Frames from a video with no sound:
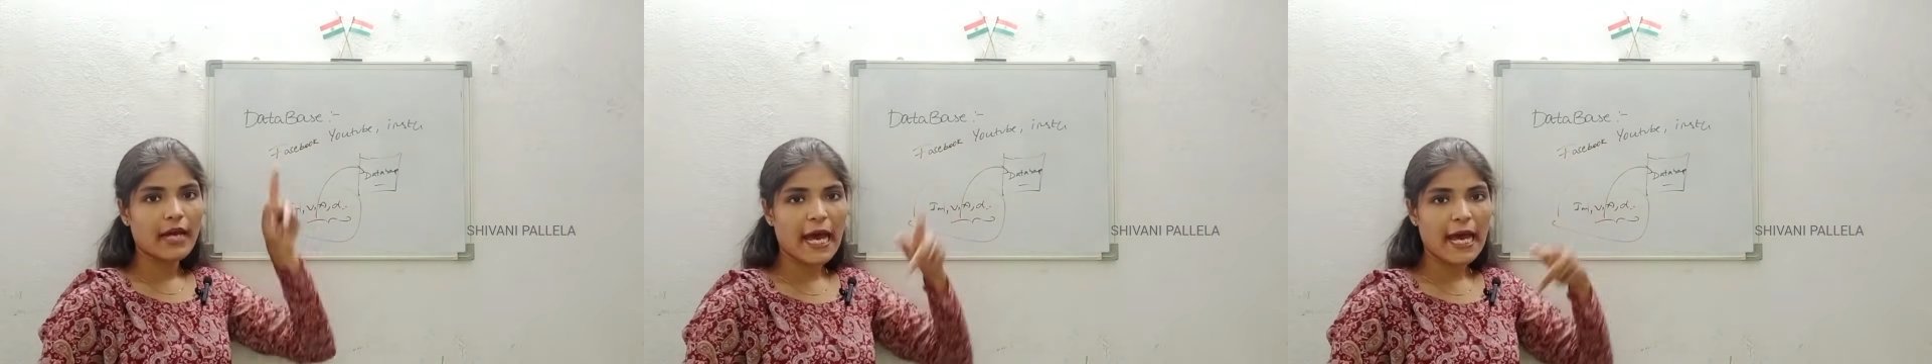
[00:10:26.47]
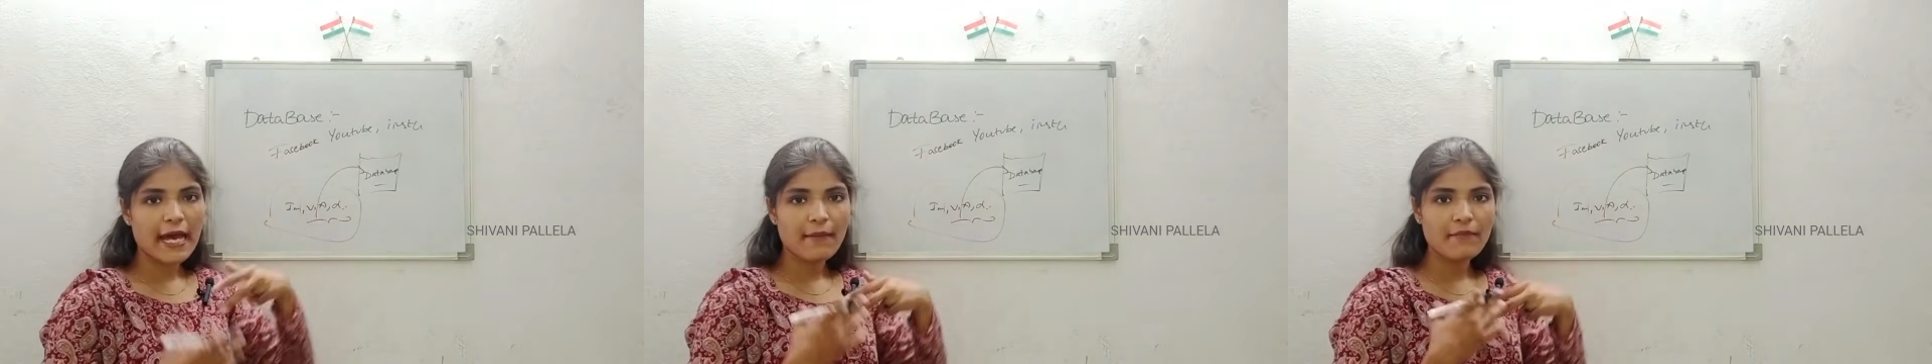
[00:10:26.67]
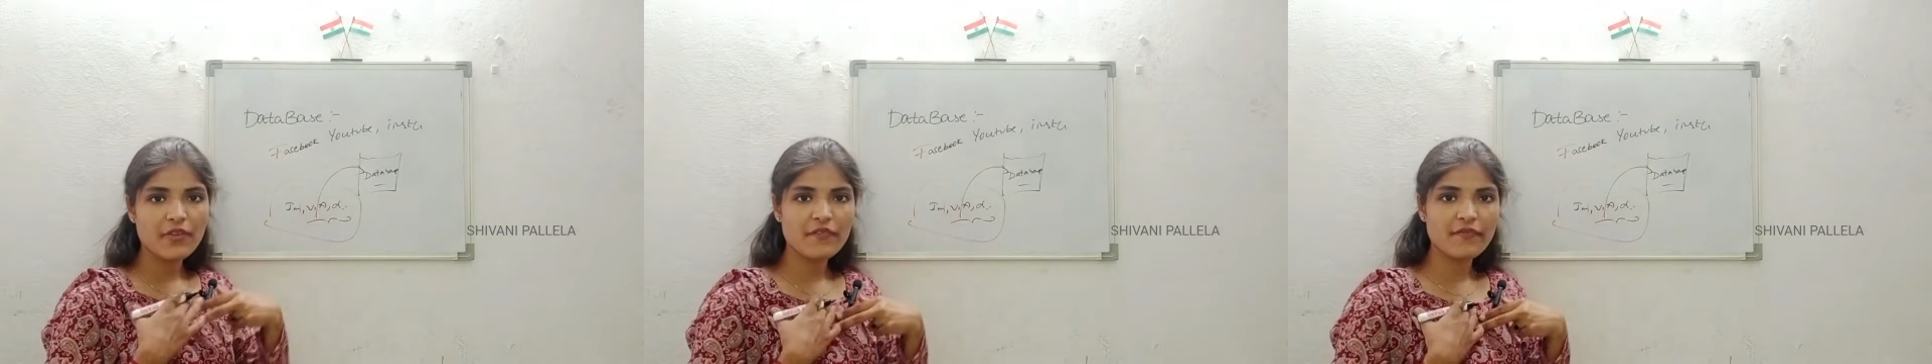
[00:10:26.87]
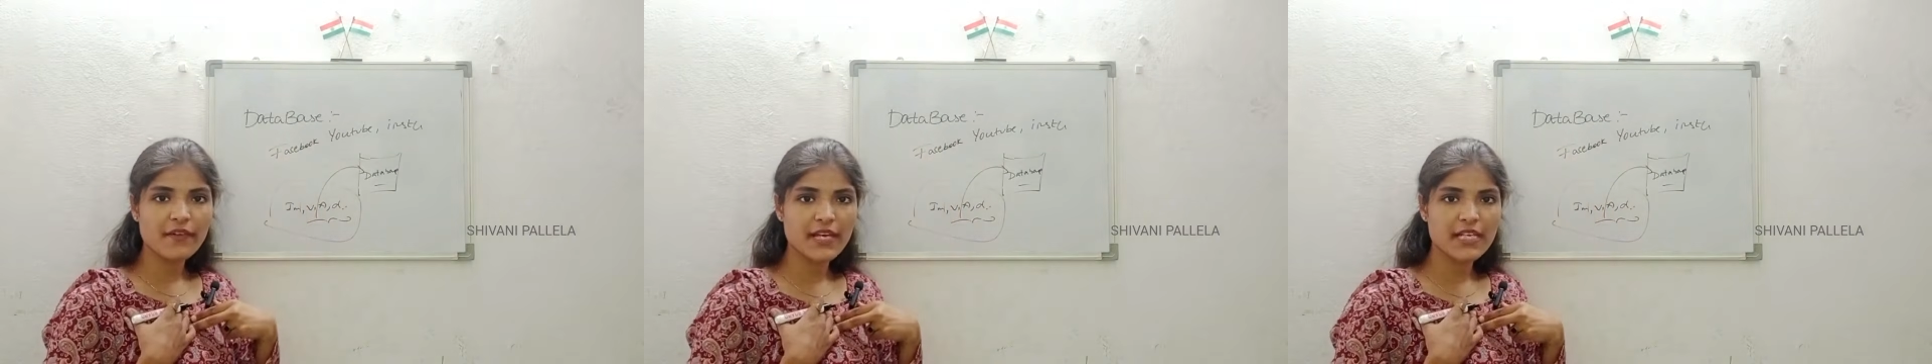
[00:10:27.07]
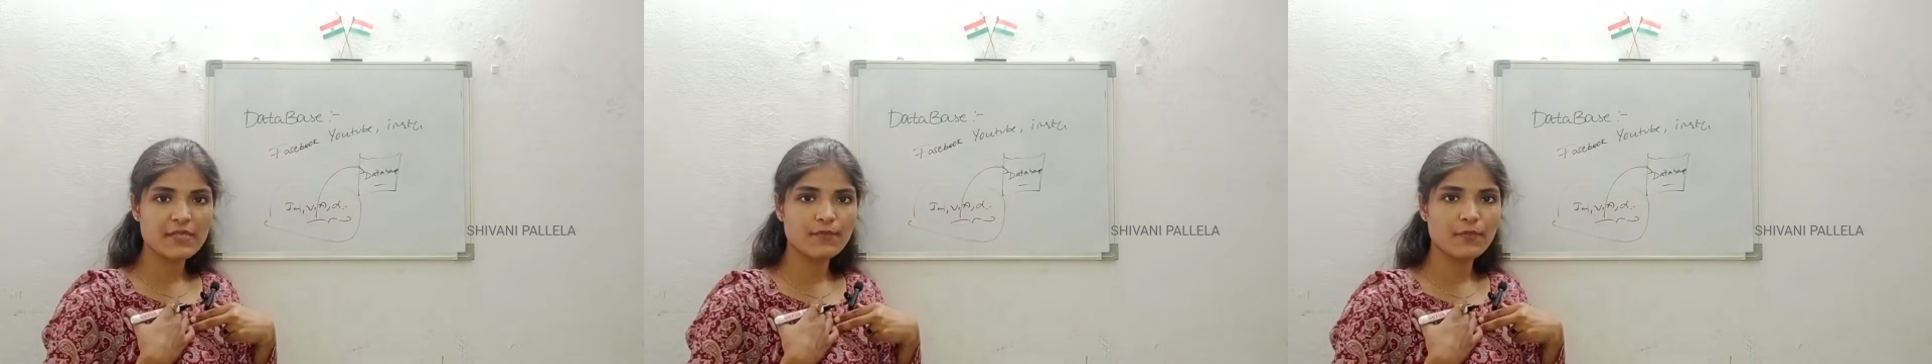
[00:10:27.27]
I am the
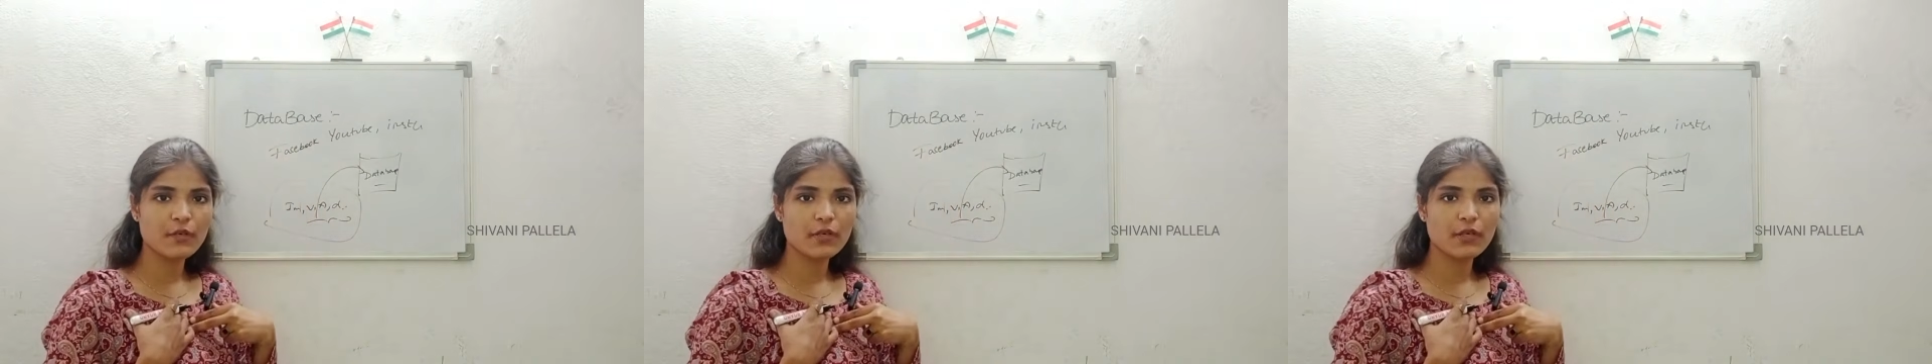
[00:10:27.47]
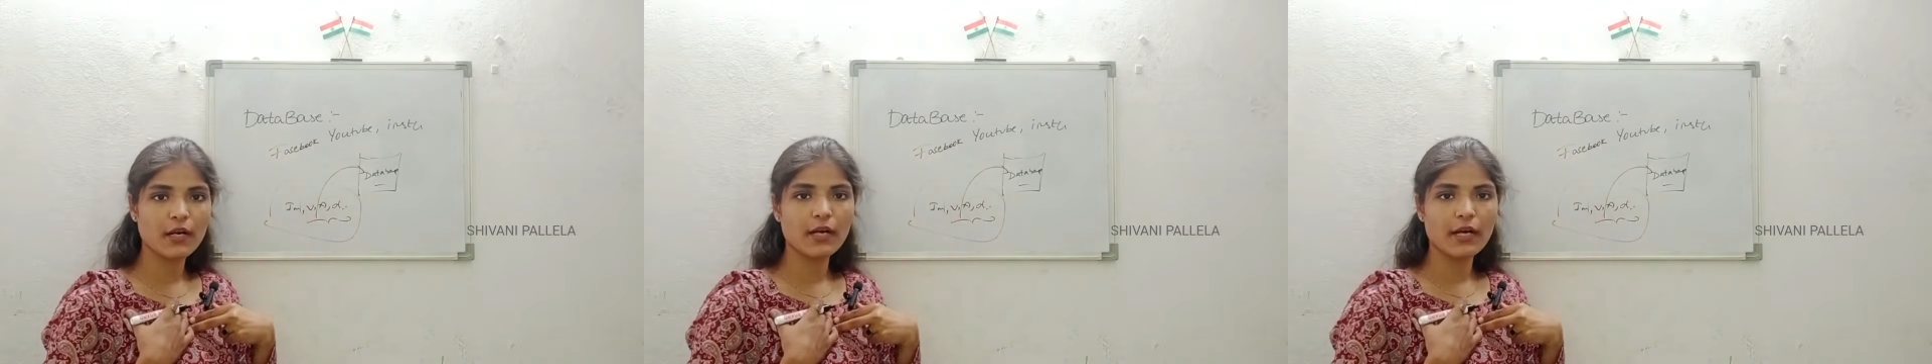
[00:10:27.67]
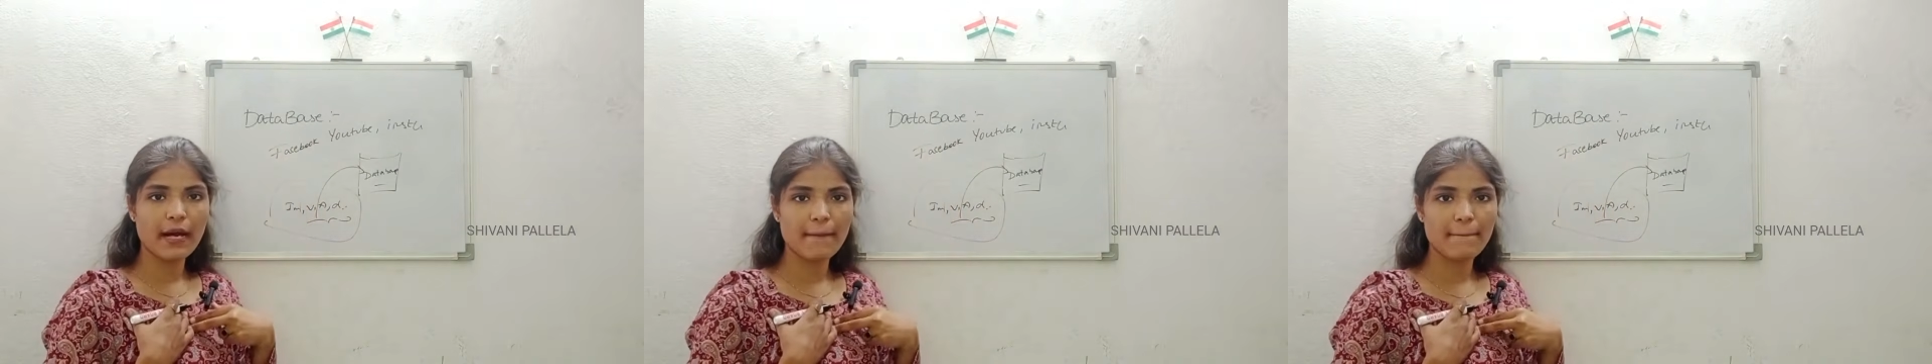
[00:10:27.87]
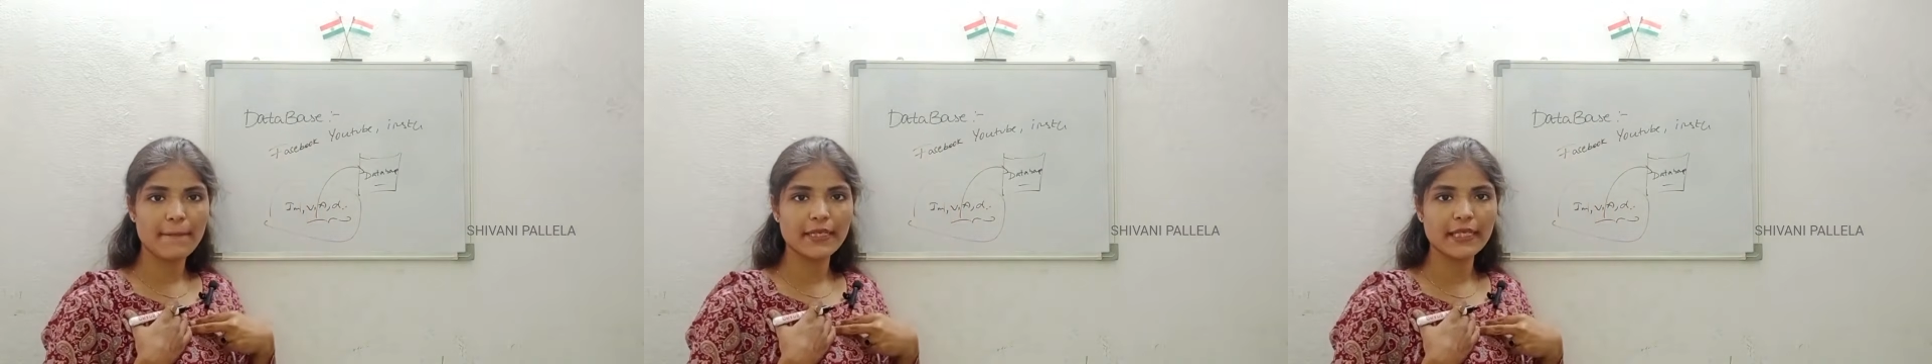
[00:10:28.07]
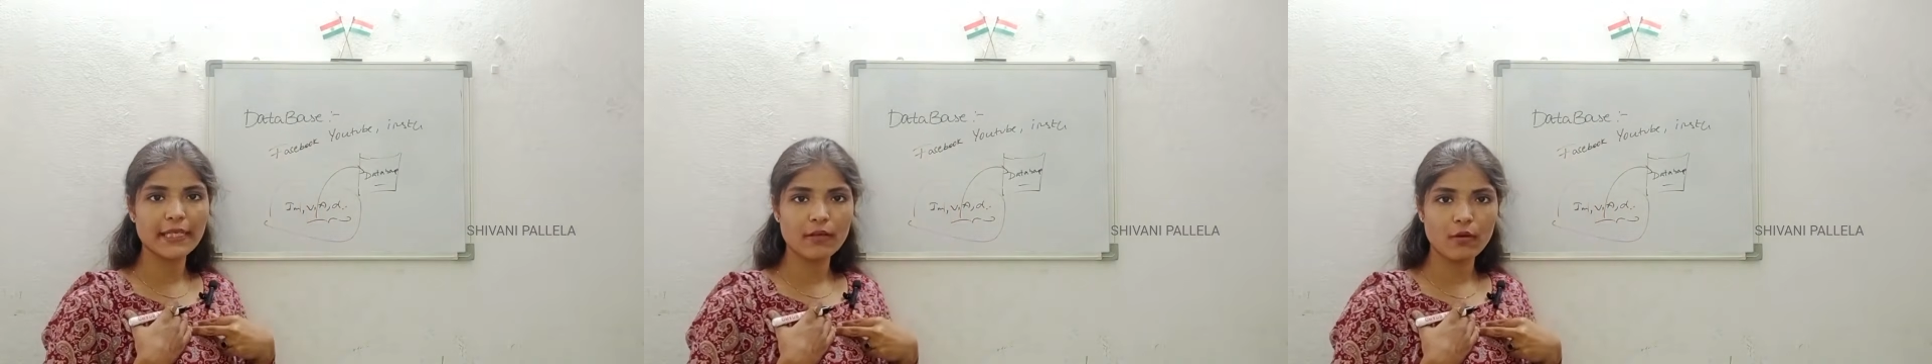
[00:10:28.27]
Facebook
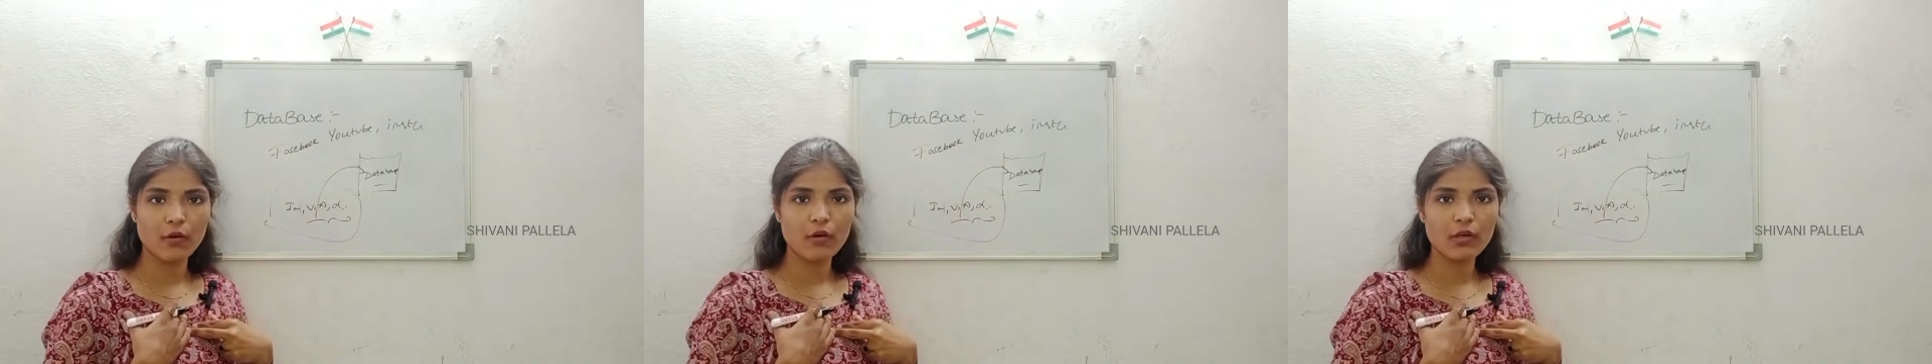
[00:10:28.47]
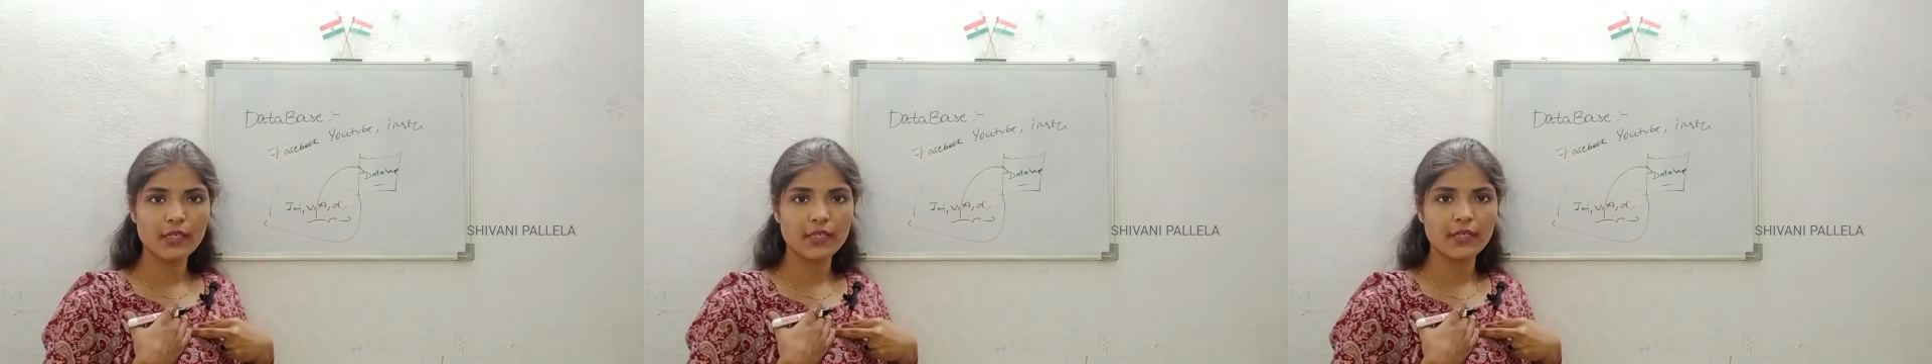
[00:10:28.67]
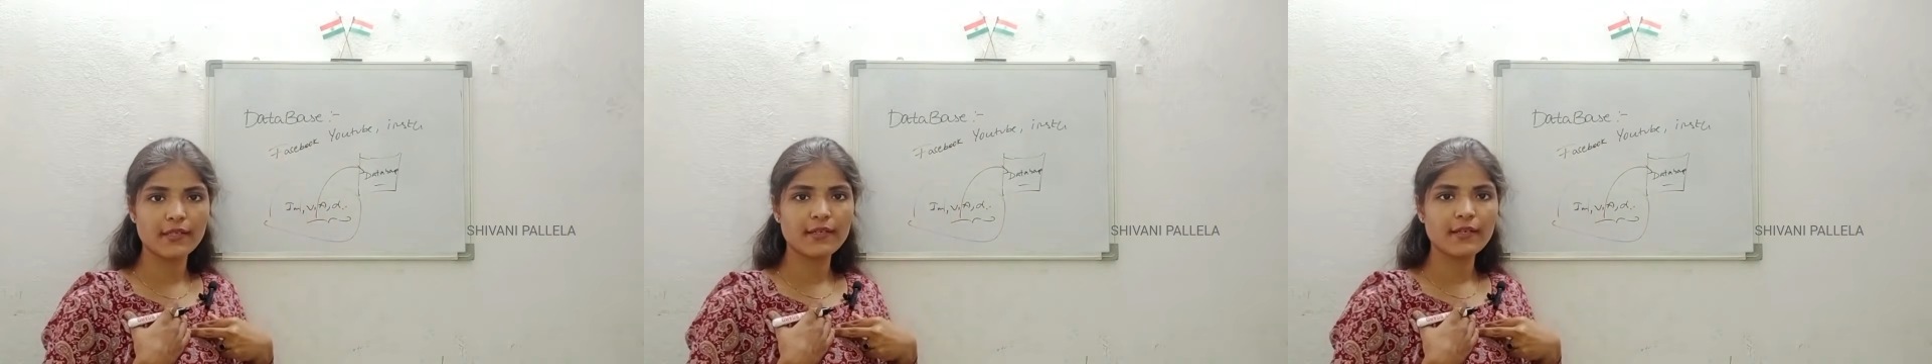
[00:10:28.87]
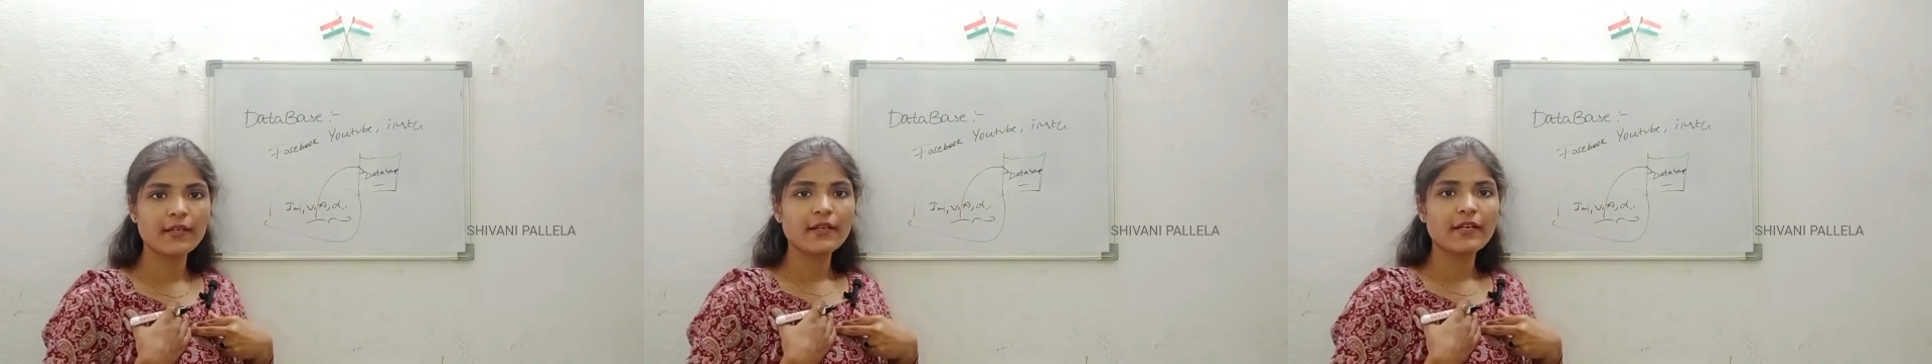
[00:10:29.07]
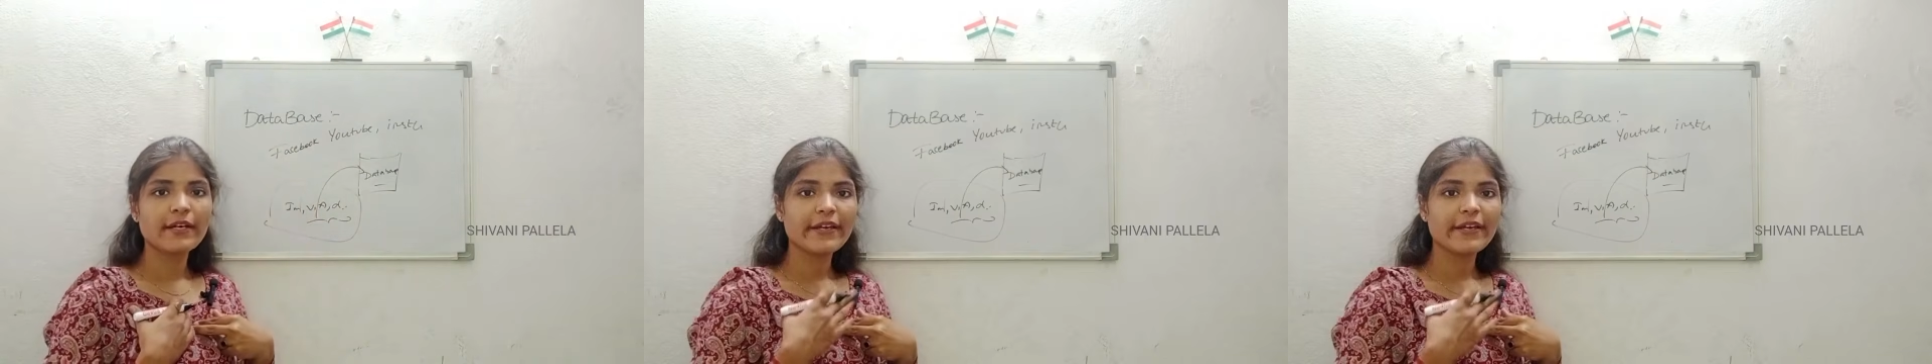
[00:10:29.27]
company owner.